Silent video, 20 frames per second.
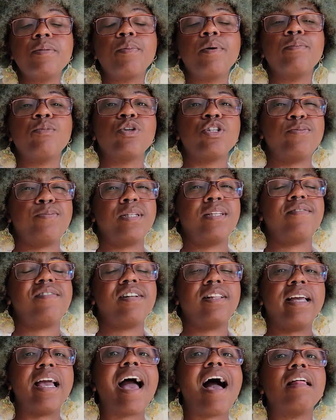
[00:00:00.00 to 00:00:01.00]
but more
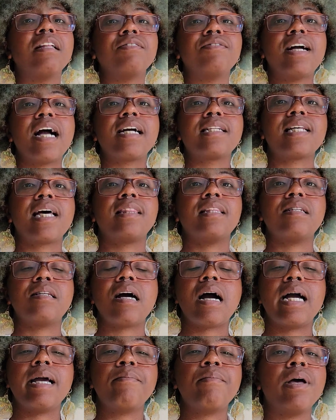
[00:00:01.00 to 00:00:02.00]
specifically Halifax at the
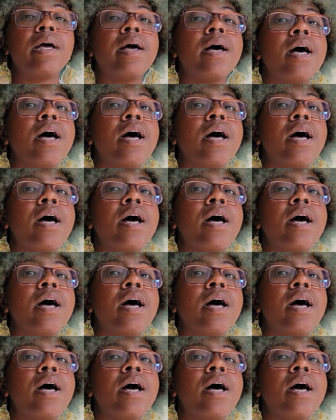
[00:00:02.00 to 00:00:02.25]
time.